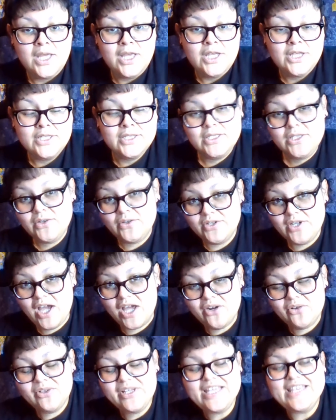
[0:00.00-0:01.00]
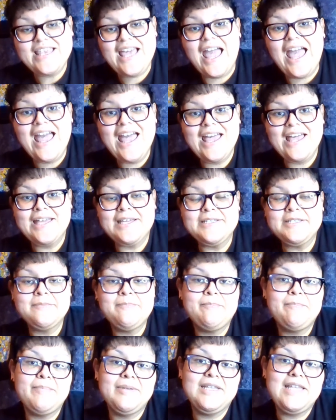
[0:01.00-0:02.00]
So not only that,
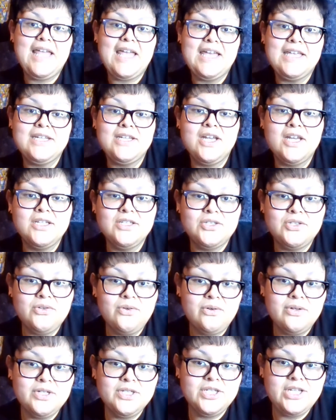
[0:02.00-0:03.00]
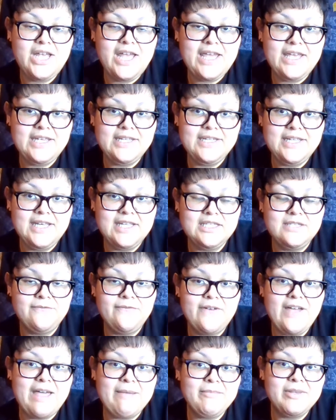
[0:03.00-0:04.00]
but then George and his
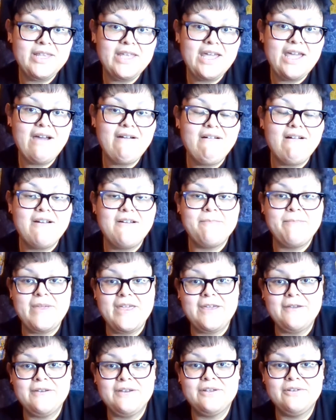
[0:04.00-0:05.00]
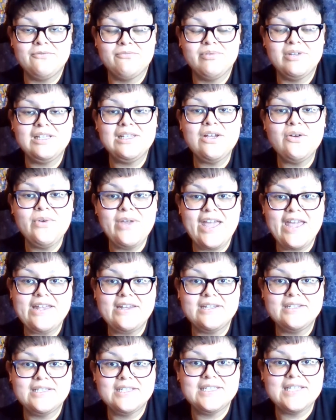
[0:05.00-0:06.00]
family are being
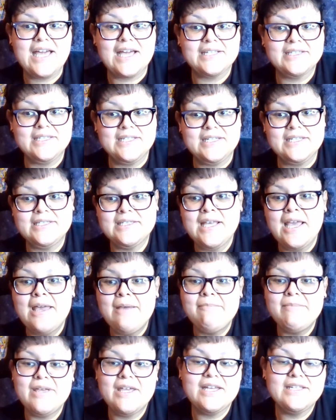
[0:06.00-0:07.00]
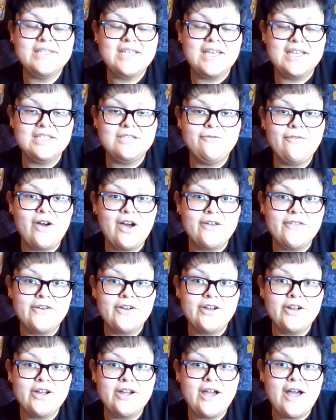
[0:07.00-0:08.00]
relocated to Texas because his
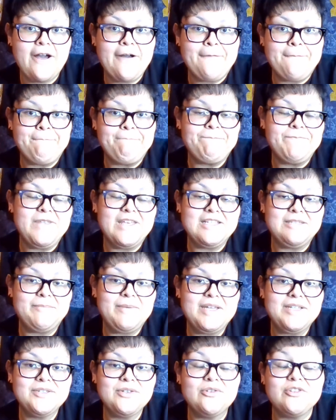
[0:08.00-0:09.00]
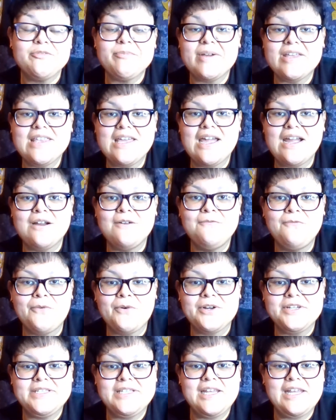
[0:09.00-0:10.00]
father is being told by the Air
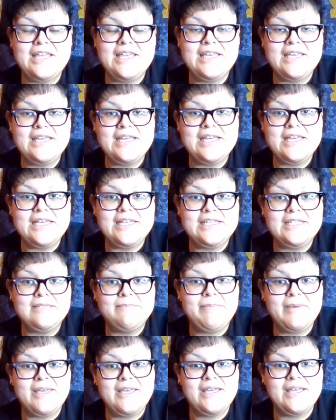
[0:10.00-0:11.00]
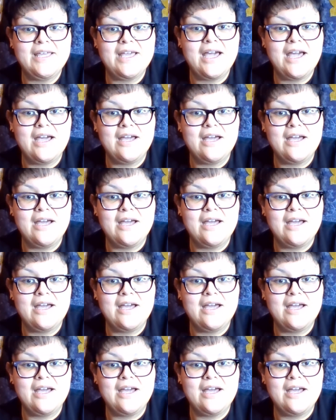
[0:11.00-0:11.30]
Force that he is being